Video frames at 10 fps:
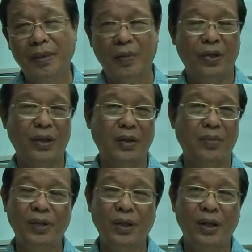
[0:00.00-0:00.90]
maybe
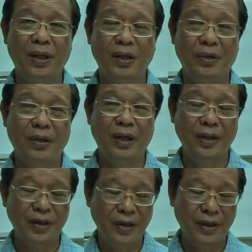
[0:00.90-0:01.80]
Sariputta or
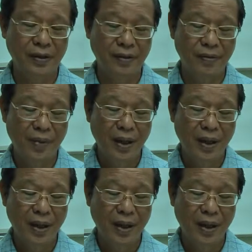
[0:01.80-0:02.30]
Ananda, you know.